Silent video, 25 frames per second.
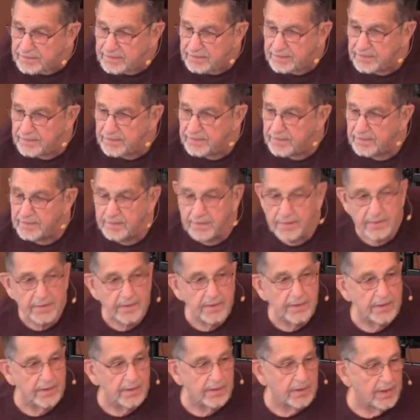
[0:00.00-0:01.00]
Yeah.
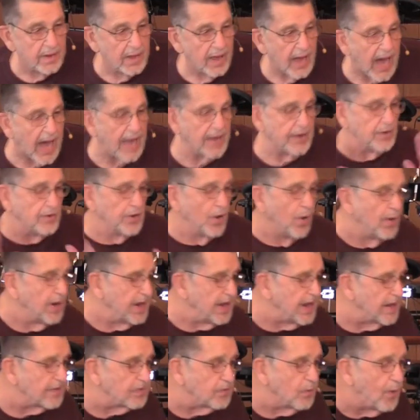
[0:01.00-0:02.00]
I don't know
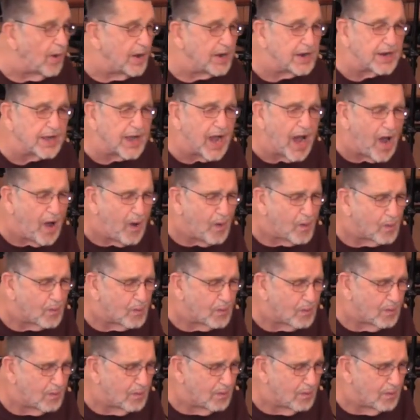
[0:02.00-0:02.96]
any other way to go.